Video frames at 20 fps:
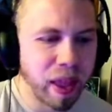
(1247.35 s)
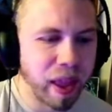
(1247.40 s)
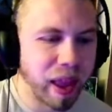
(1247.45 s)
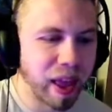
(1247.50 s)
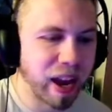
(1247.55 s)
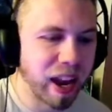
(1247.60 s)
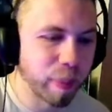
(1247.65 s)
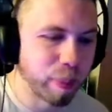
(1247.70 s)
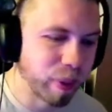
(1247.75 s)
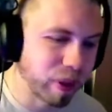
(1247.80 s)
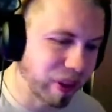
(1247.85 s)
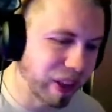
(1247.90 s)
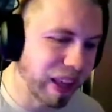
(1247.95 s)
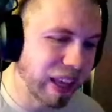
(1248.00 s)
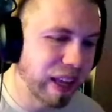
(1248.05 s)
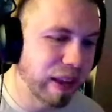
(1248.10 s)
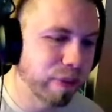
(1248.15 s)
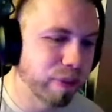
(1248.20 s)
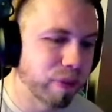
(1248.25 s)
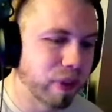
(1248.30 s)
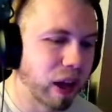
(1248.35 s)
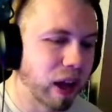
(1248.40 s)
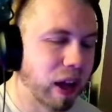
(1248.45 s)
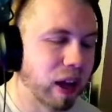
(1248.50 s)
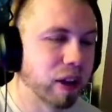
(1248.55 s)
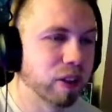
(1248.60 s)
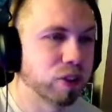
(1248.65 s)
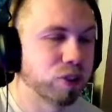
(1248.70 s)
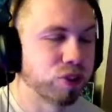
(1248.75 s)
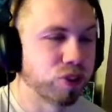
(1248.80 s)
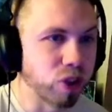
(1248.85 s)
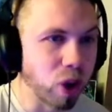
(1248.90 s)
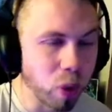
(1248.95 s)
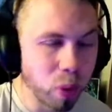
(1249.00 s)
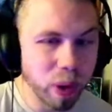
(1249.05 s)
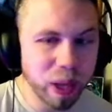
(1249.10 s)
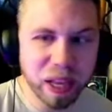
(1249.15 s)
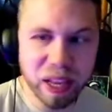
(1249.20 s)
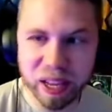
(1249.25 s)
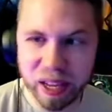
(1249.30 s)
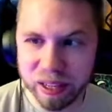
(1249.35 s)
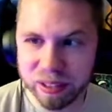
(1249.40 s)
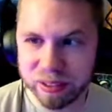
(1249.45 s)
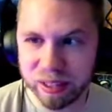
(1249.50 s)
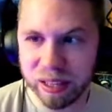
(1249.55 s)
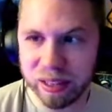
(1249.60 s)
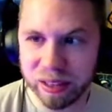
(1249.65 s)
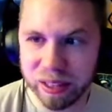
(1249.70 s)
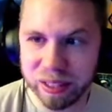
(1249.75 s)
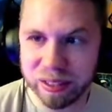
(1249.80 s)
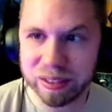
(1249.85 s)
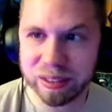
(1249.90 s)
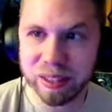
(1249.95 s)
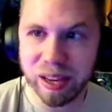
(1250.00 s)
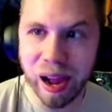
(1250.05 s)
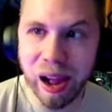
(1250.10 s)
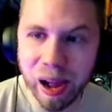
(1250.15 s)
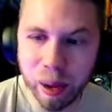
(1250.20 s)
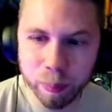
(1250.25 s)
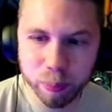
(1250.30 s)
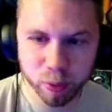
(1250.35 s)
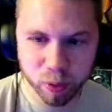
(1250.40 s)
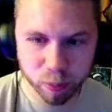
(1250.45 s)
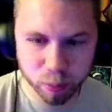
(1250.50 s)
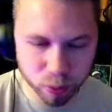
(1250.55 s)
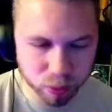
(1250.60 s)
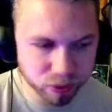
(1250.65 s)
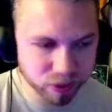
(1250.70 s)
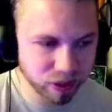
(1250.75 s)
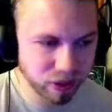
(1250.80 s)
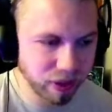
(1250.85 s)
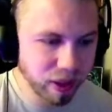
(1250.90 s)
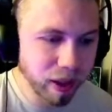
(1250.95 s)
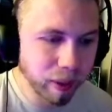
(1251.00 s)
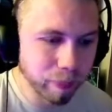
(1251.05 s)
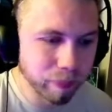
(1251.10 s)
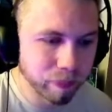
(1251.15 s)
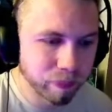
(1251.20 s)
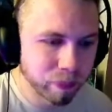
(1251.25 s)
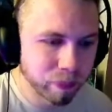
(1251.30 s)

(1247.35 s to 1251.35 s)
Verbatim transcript: And I believe uh, Sony is at least comparable to them,